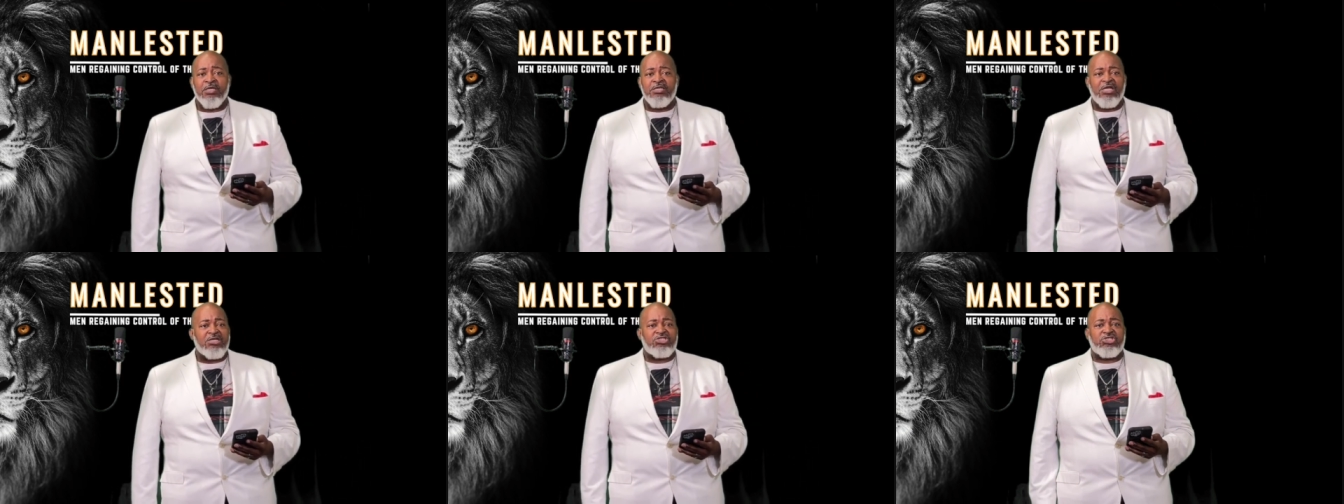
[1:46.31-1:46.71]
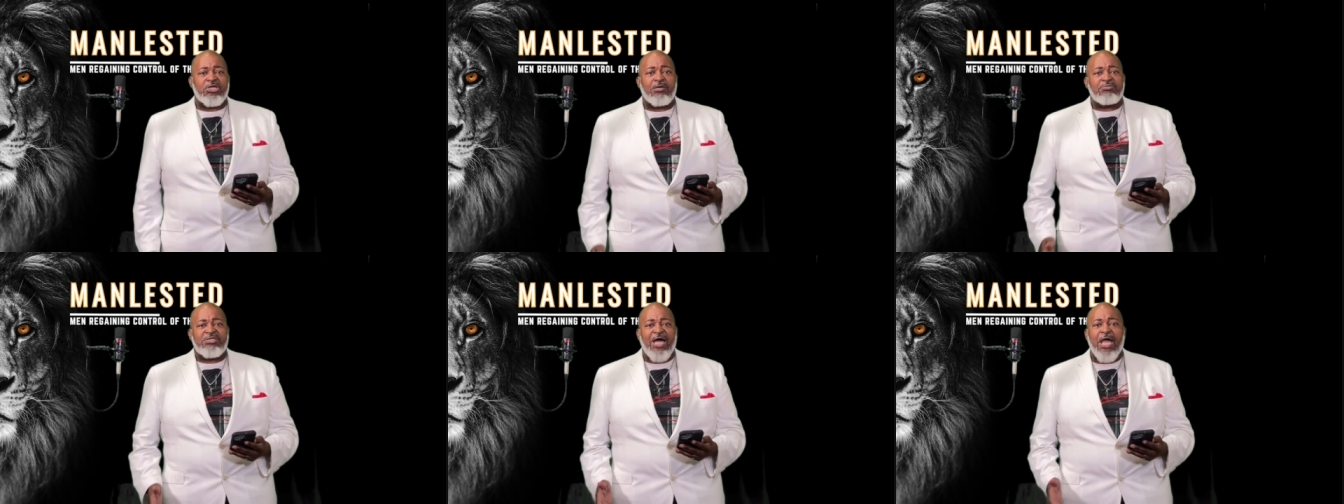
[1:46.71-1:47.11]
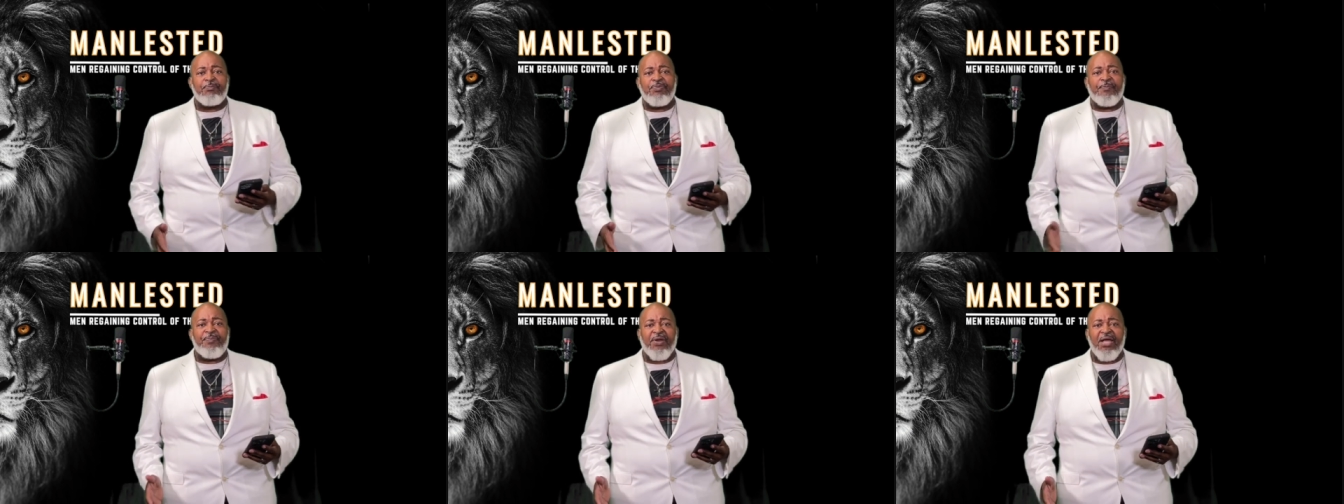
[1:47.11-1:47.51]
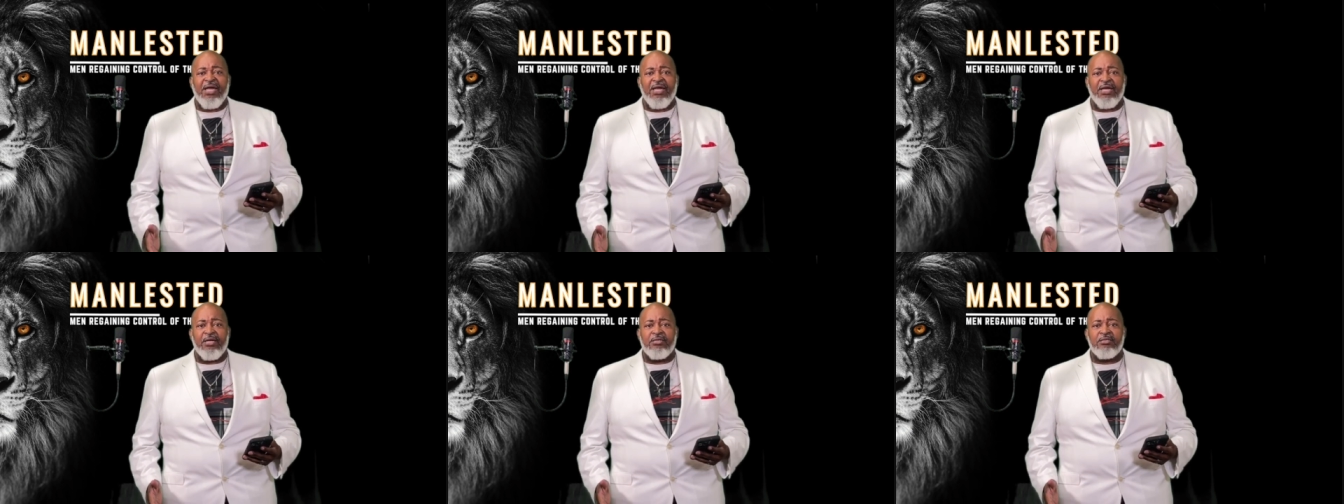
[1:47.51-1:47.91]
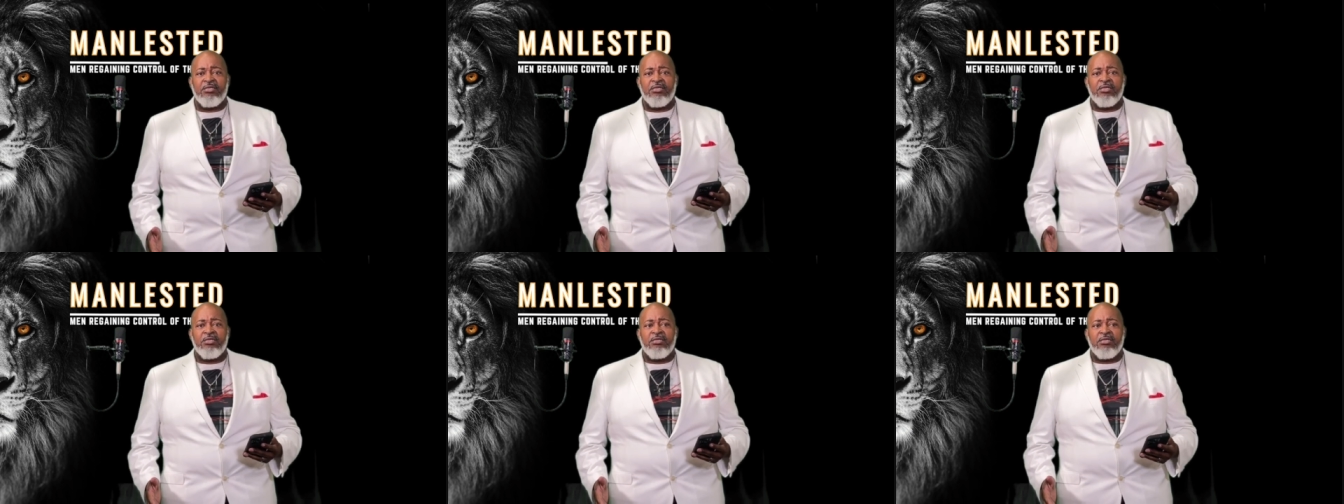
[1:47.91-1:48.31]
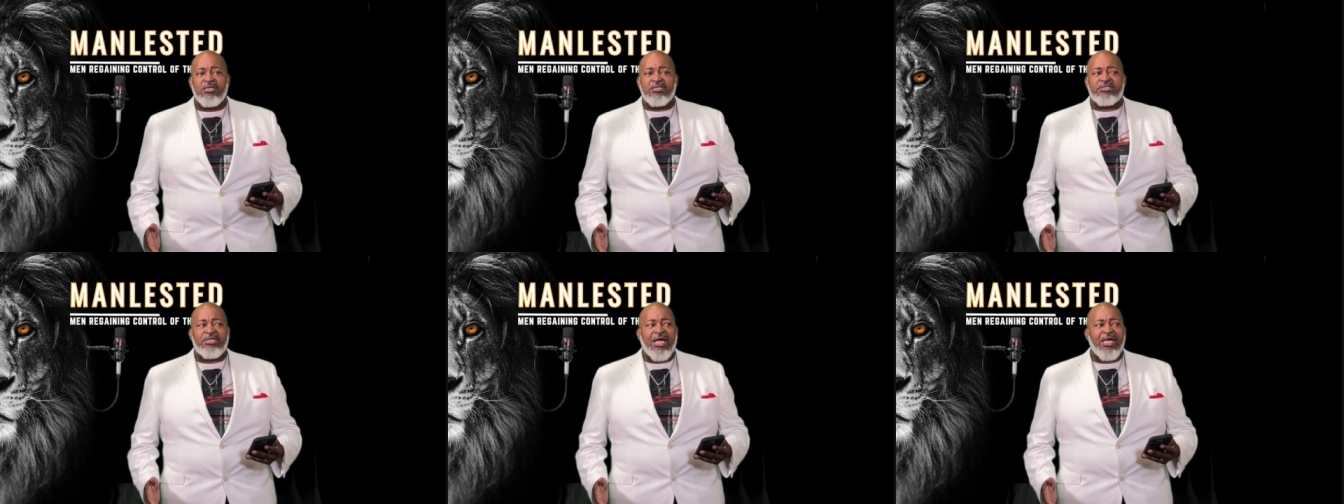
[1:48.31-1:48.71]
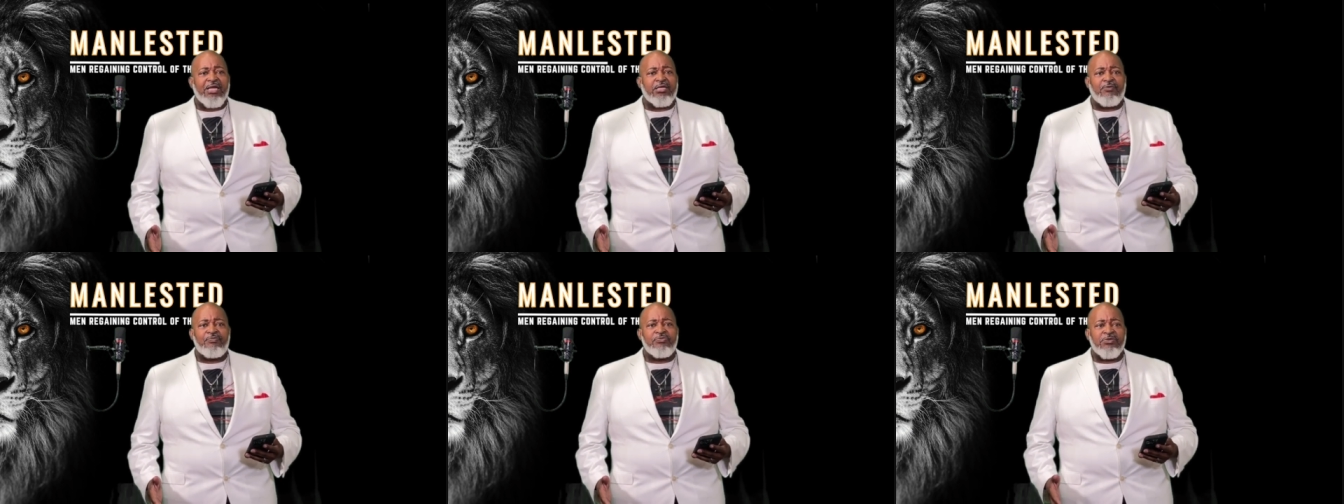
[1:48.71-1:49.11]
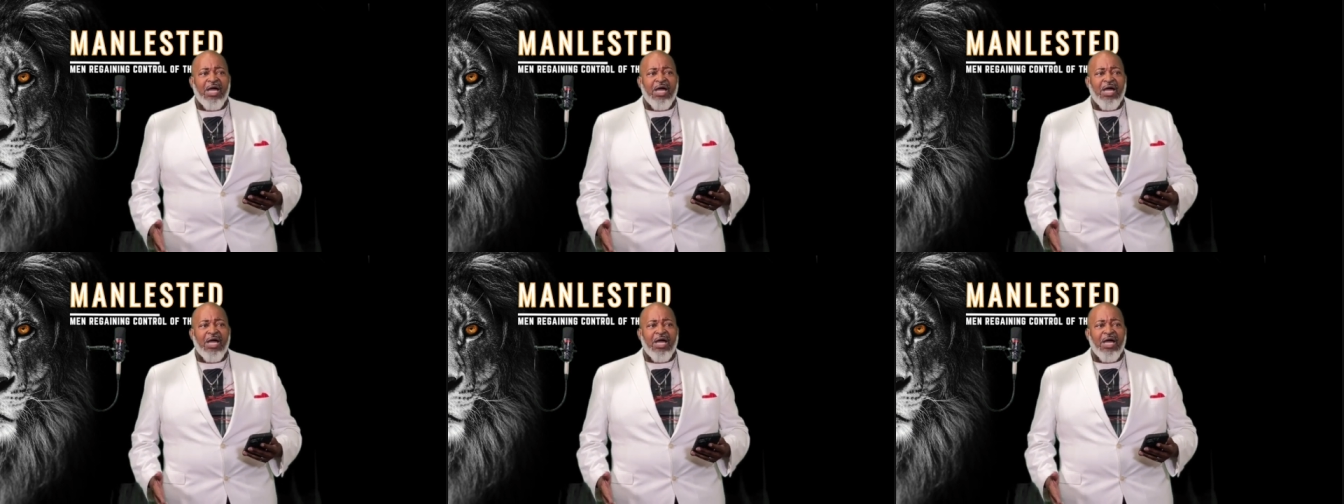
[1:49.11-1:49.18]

There's some type of plan. It's like